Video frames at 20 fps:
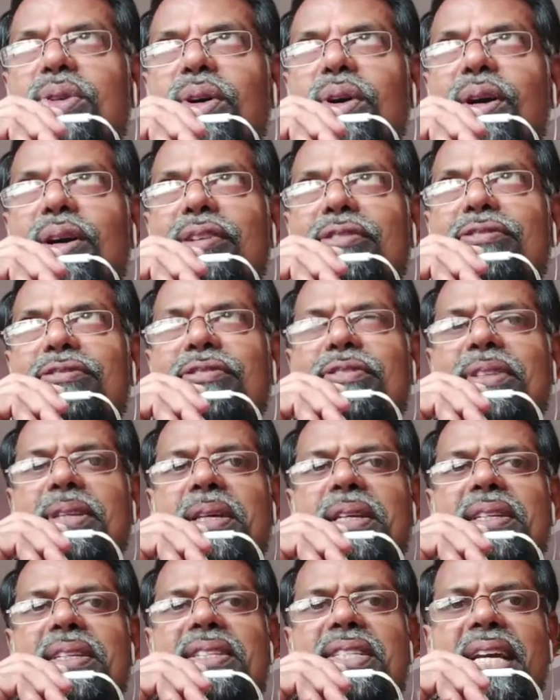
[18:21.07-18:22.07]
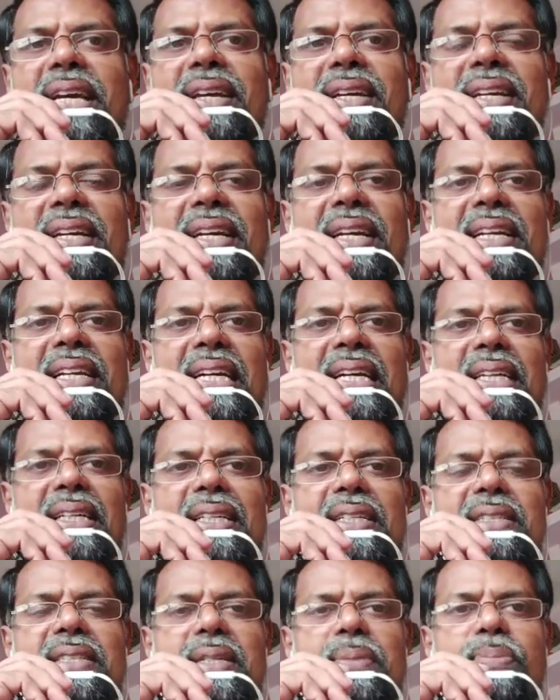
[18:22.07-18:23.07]
of the technical
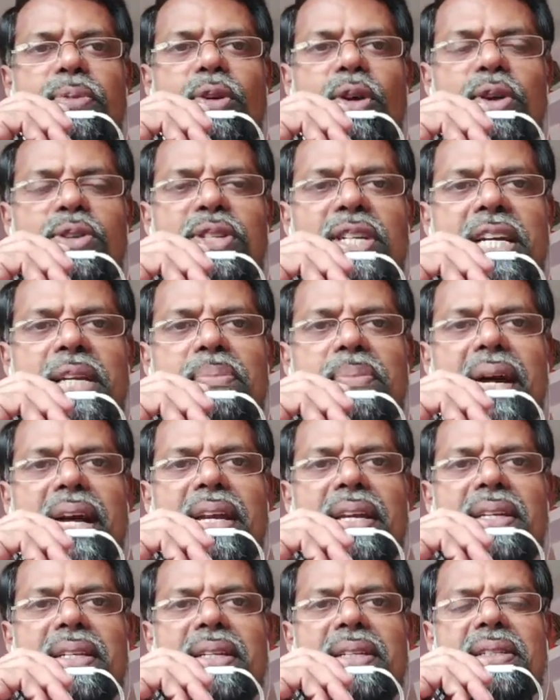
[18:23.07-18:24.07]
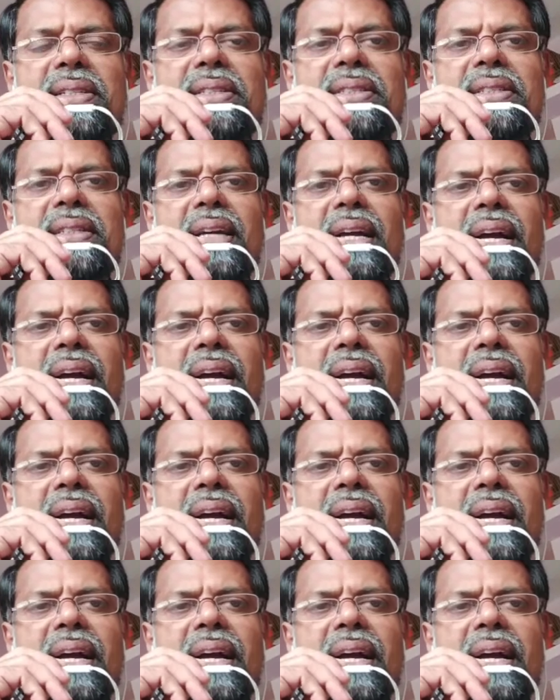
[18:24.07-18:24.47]
leaders and project managers